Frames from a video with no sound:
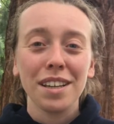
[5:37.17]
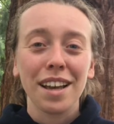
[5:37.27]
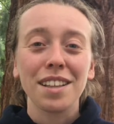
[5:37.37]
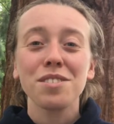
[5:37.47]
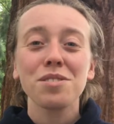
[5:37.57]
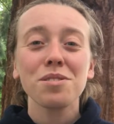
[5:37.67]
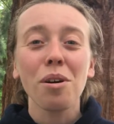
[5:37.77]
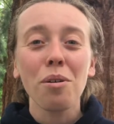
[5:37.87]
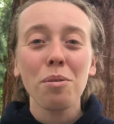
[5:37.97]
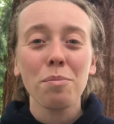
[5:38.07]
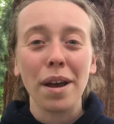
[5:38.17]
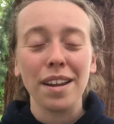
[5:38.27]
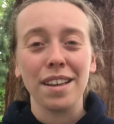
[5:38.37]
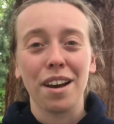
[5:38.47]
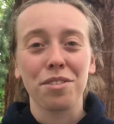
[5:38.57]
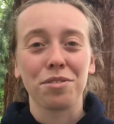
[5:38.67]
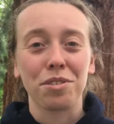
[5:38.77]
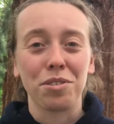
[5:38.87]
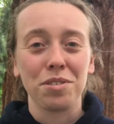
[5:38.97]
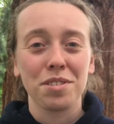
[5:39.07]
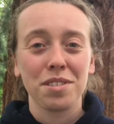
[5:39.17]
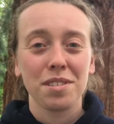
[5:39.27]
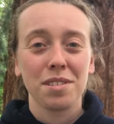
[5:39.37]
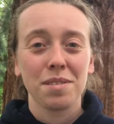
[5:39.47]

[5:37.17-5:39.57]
and so many other roles.